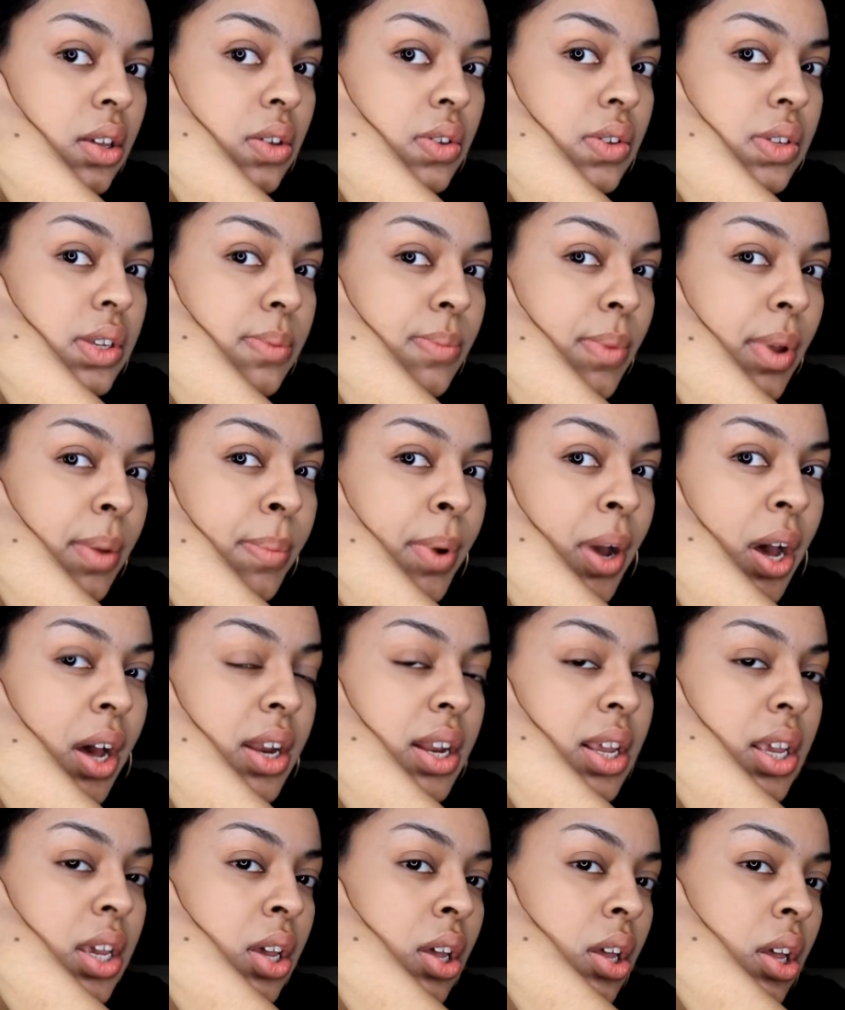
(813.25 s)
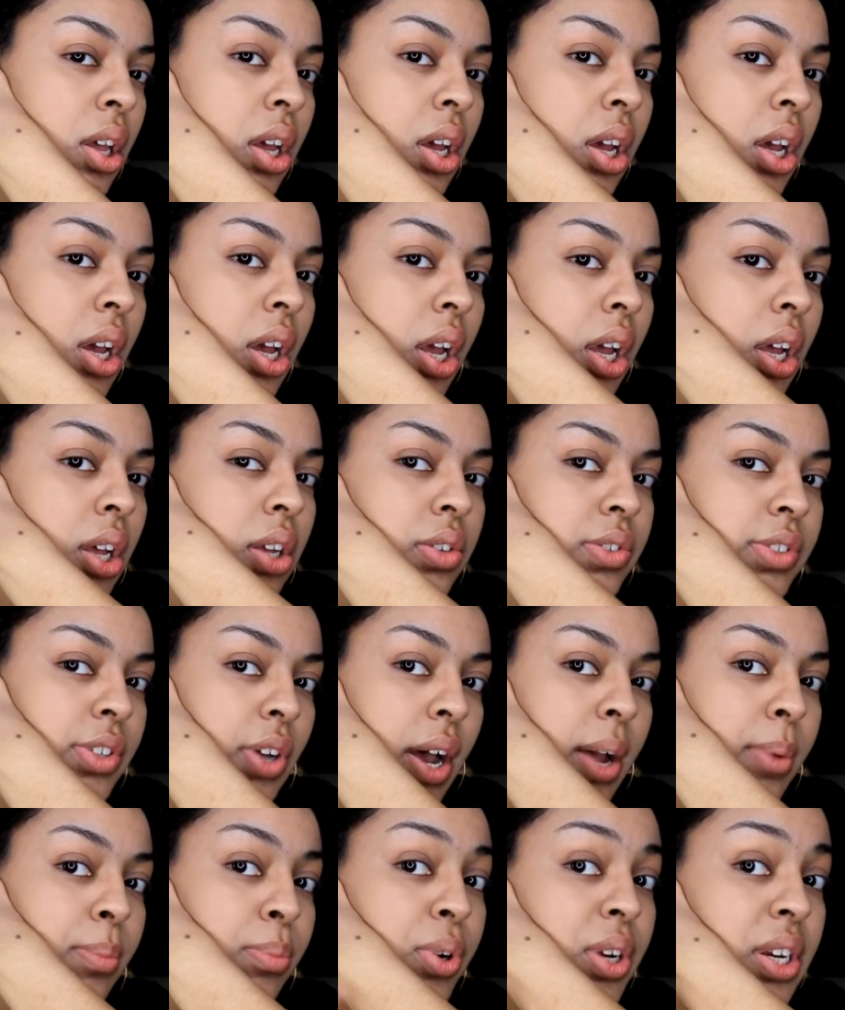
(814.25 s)
you see my body, so
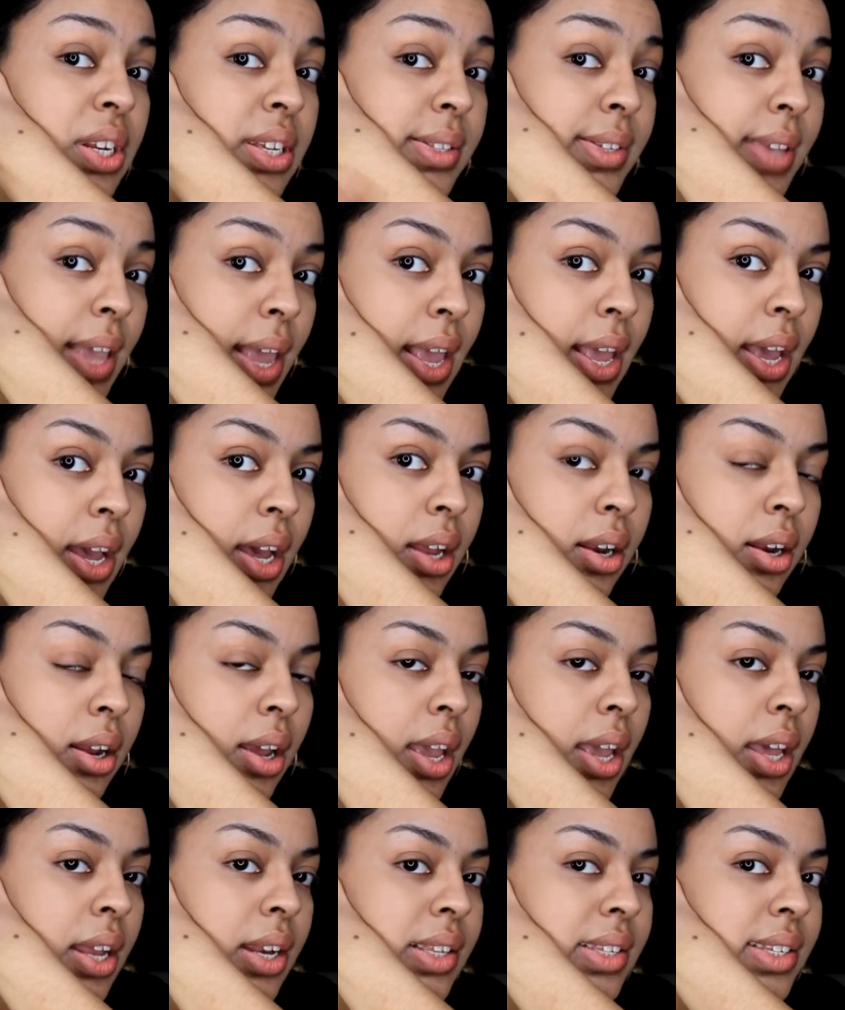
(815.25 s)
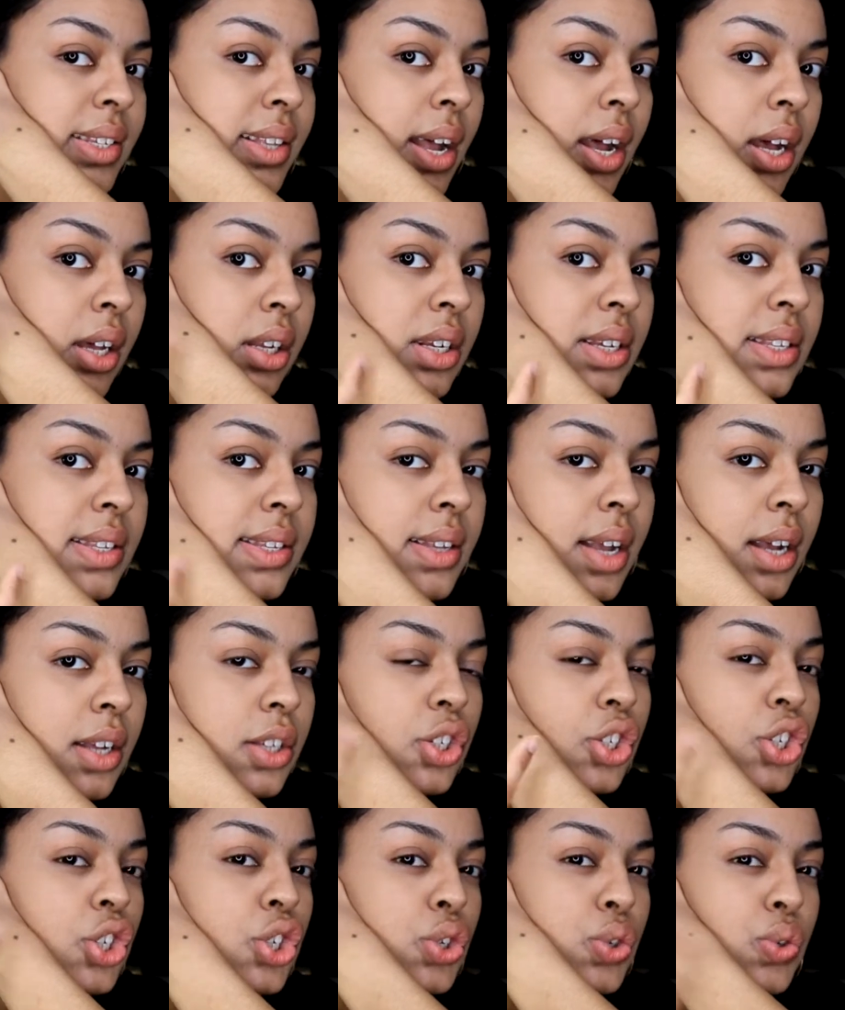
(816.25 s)
I'm pretty tan, and it's not
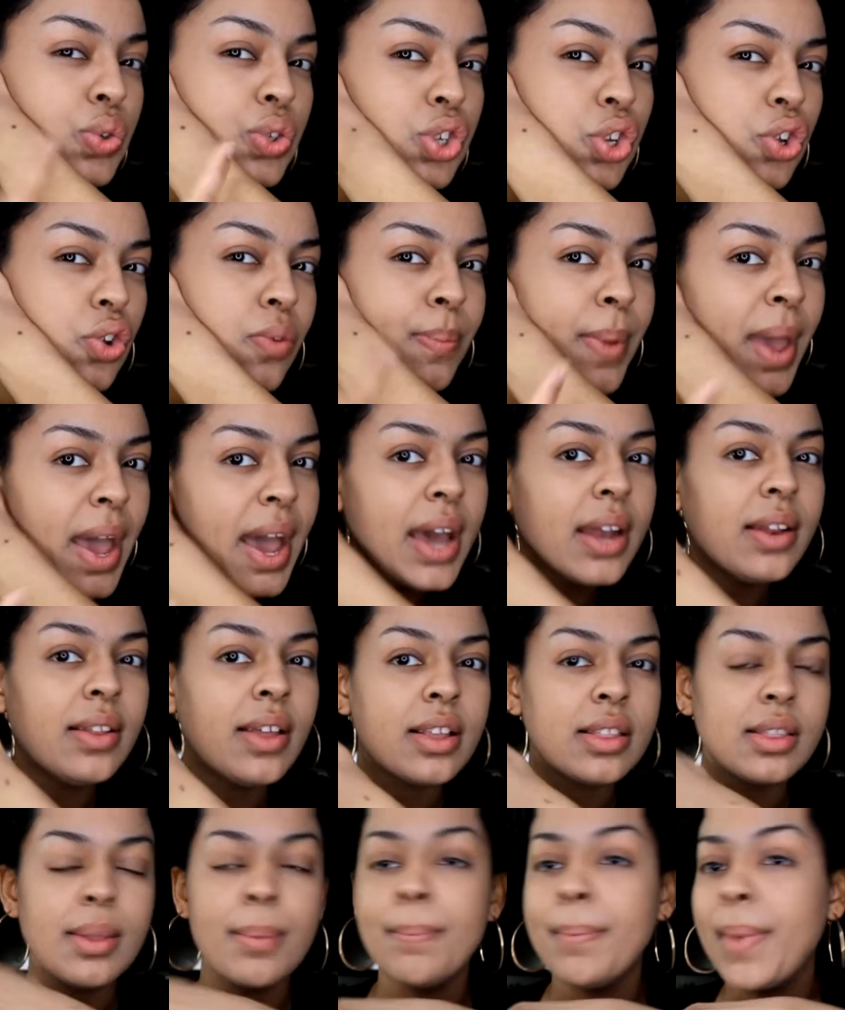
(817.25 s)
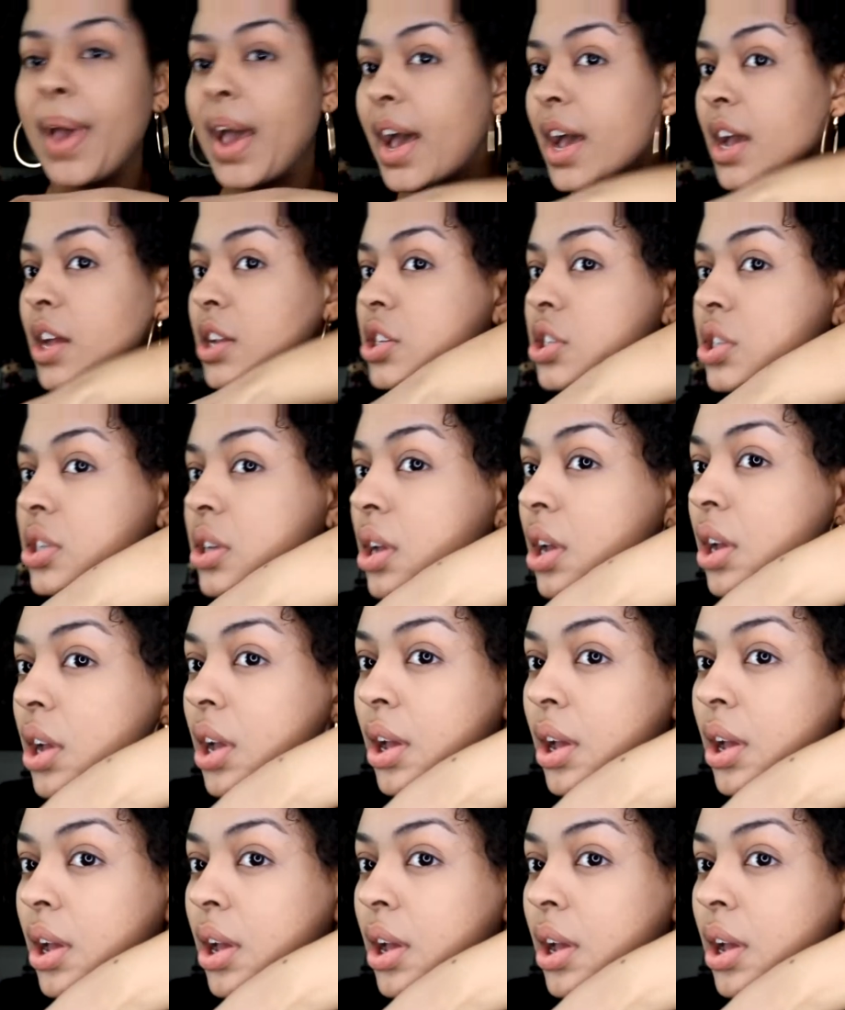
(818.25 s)
too bad like the match,